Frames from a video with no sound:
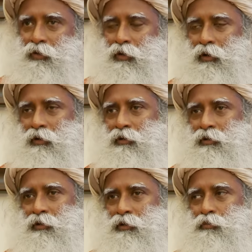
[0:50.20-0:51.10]
called
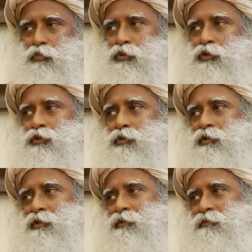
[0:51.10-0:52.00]
the Bhuta
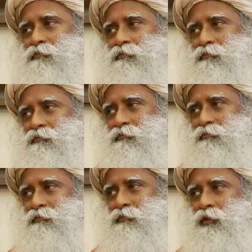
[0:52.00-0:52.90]
Shuddhi.
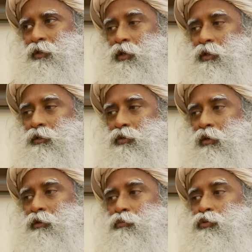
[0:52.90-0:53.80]
It's
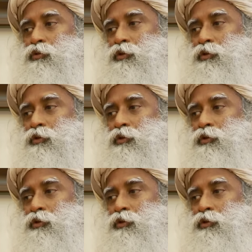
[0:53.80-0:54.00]
called the Bhuta